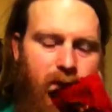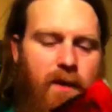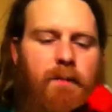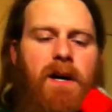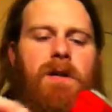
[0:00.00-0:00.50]

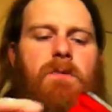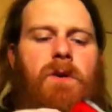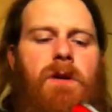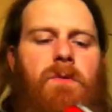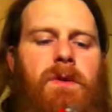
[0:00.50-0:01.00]
On the bottom,
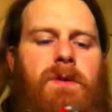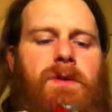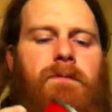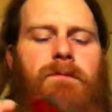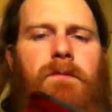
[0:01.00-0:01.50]
where it
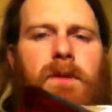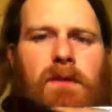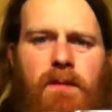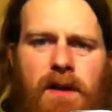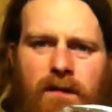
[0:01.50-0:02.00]
was
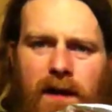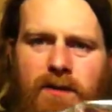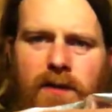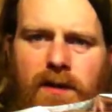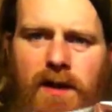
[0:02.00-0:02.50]
in the
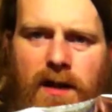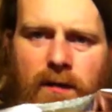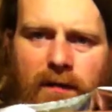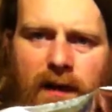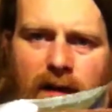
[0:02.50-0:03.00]
manufacturing line,
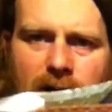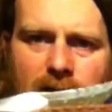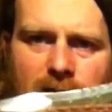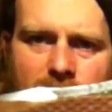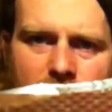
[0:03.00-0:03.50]
we've got
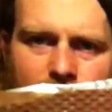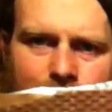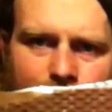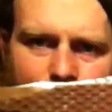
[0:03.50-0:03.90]
like a um,